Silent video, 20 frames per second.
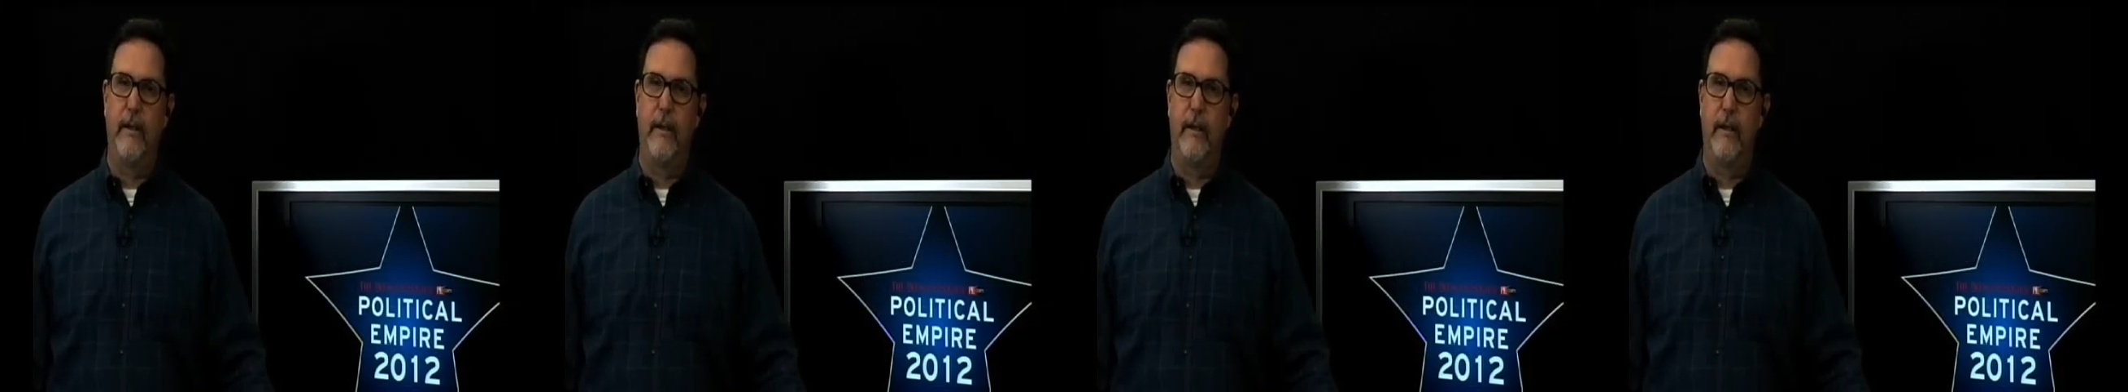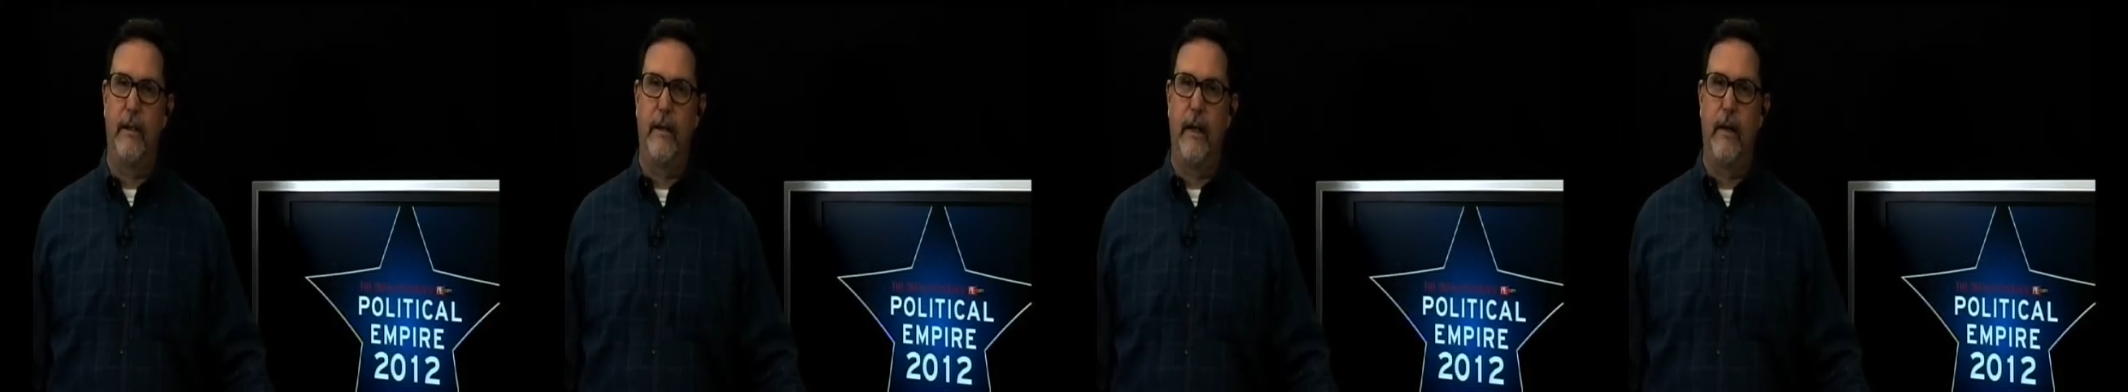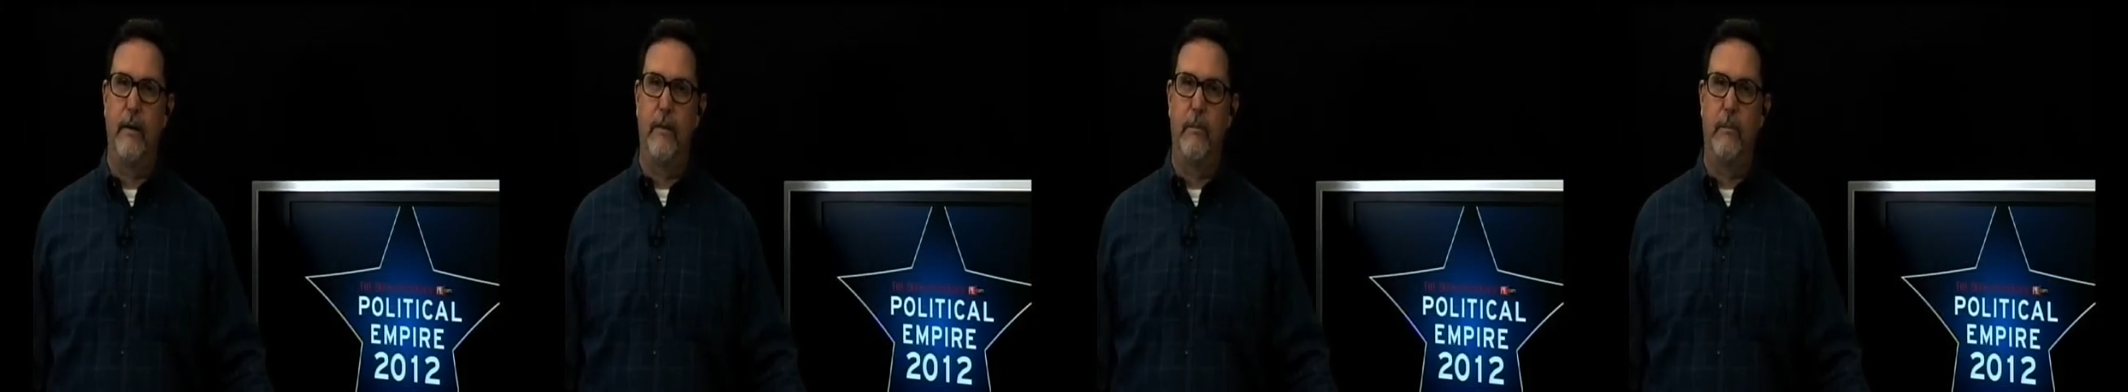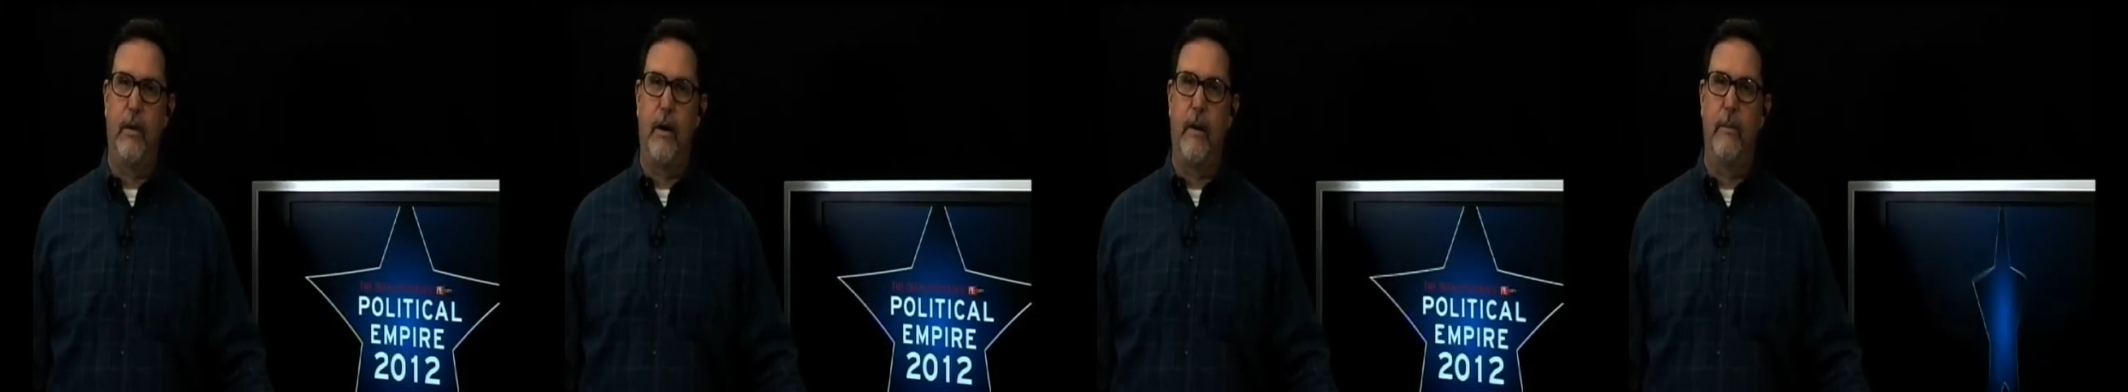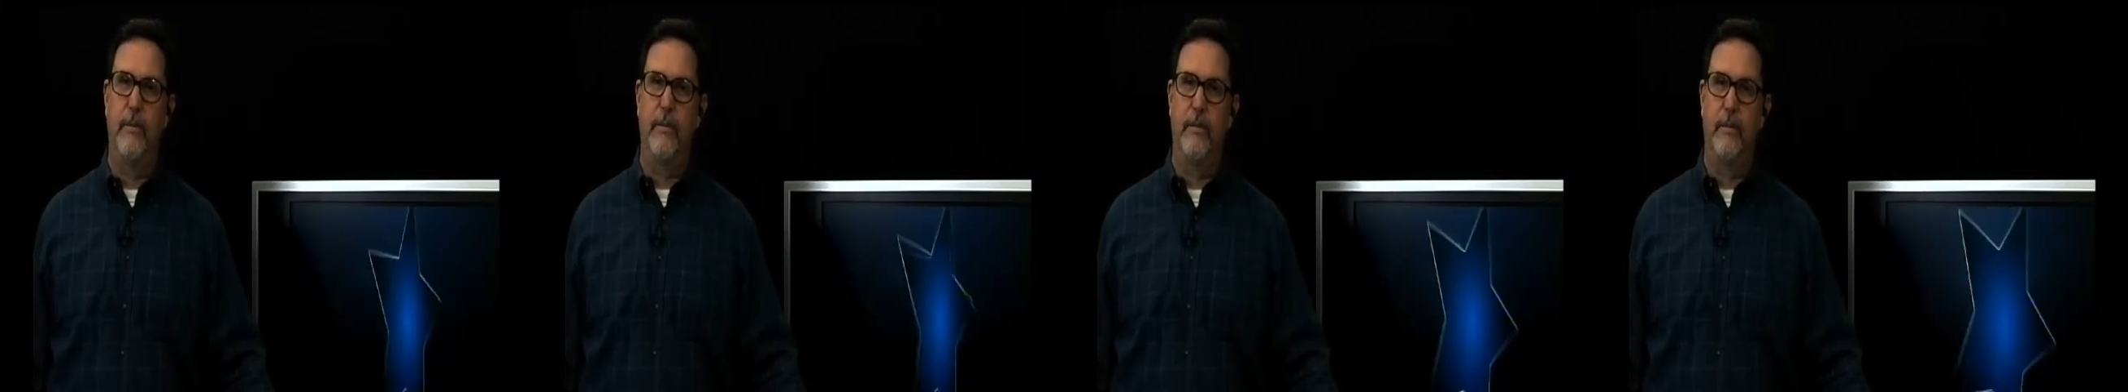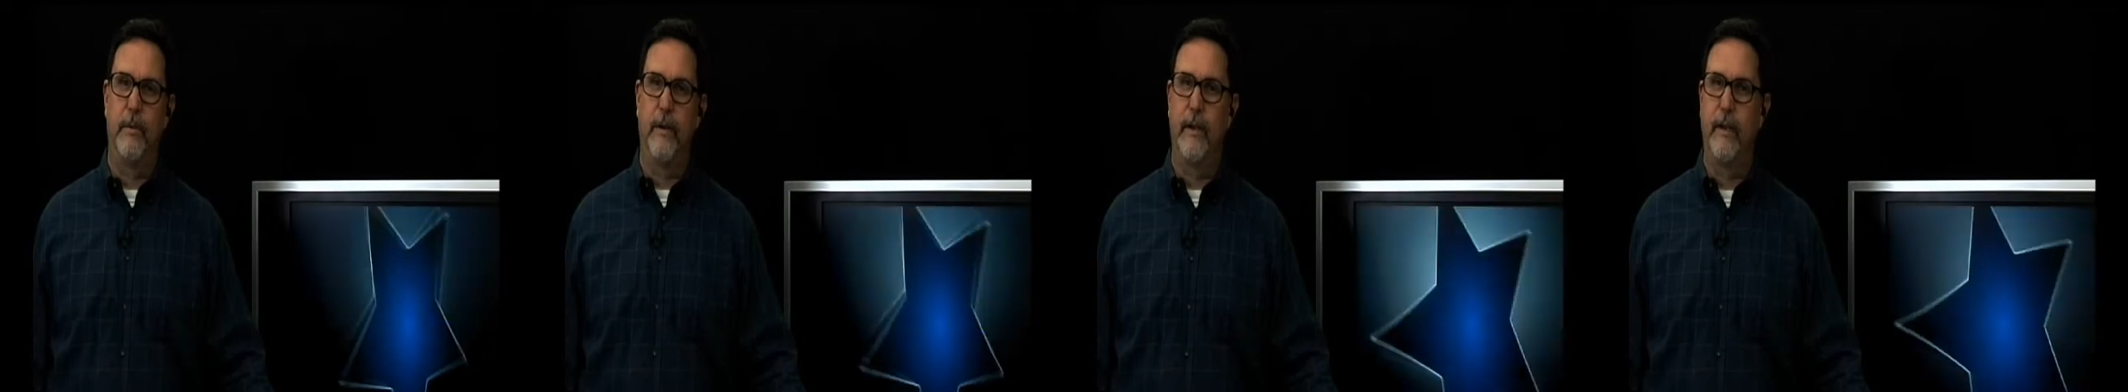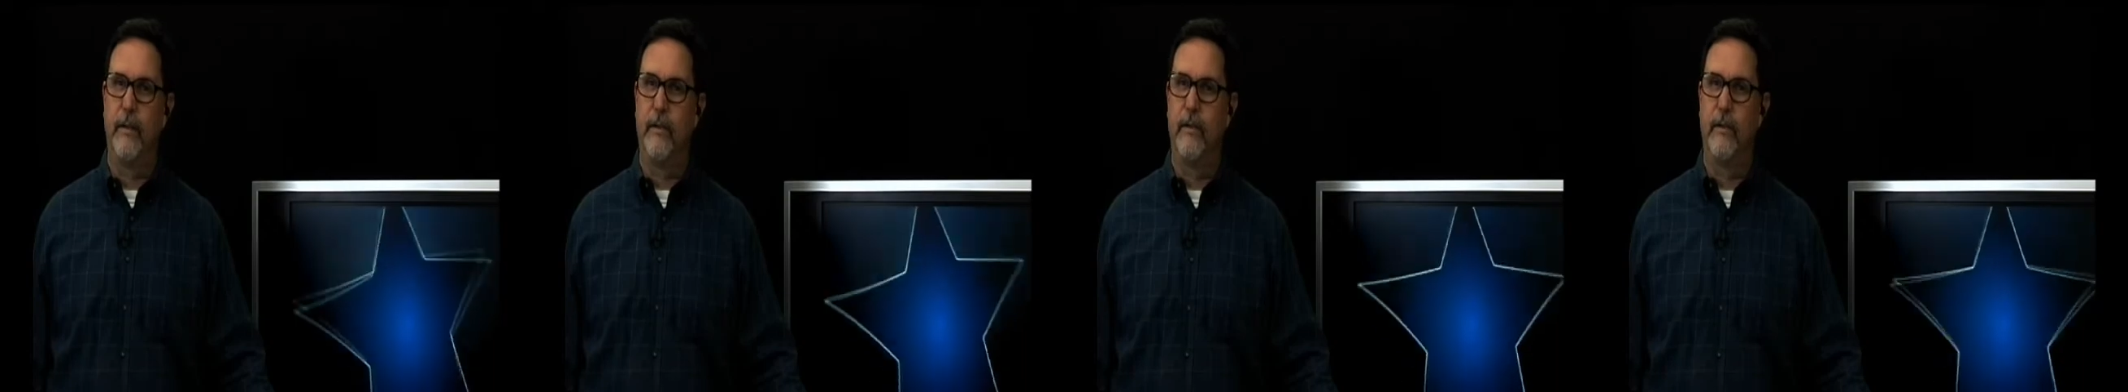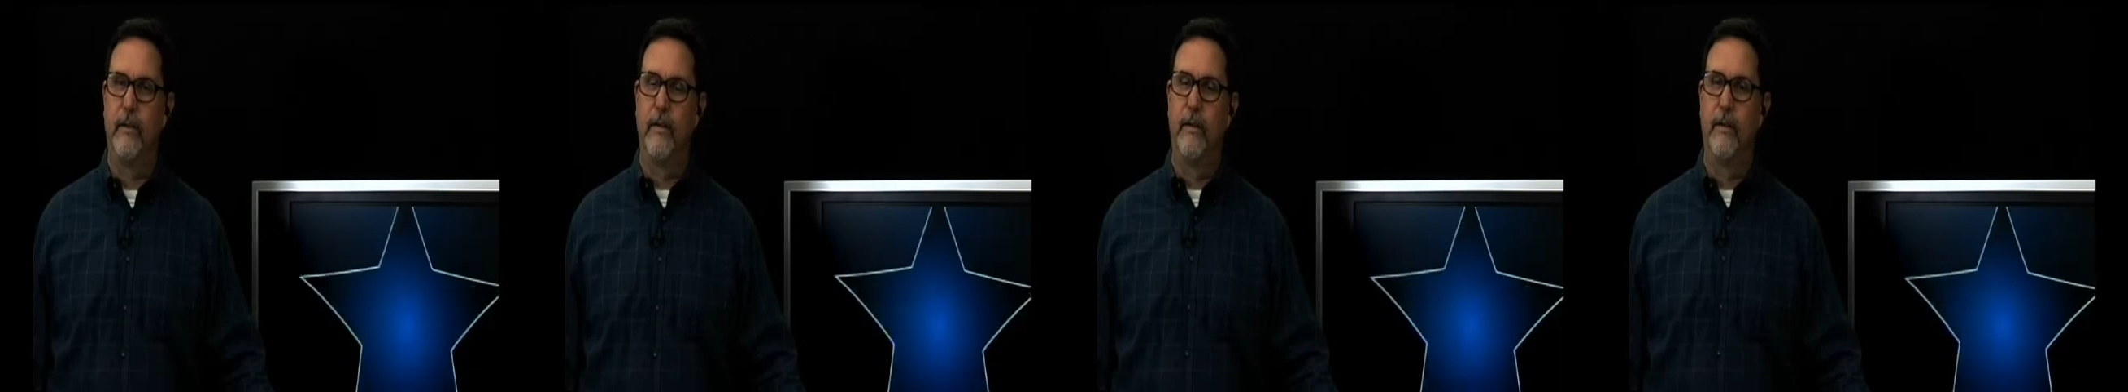out in Palm
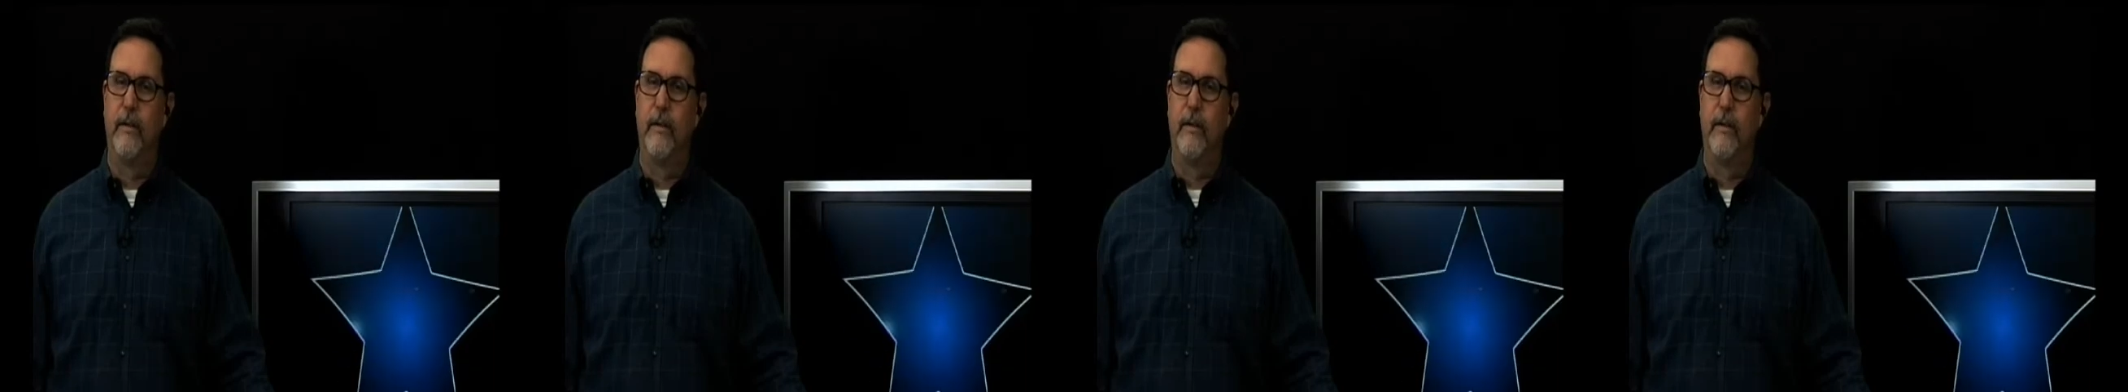Springs.